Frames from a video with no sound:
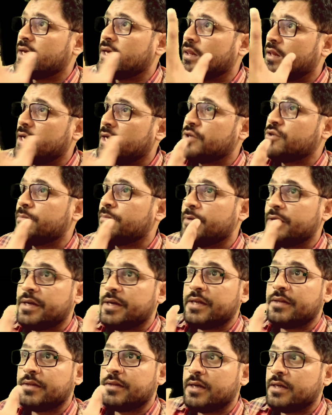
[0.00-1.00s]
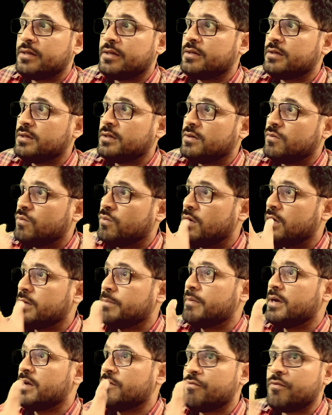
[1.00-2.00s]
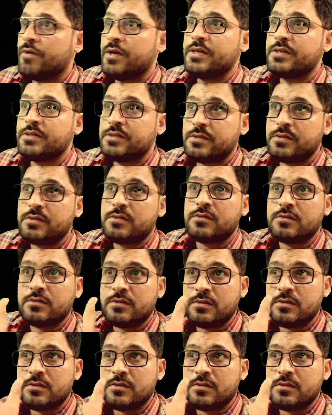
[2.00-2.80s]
I like to pretend that what my friends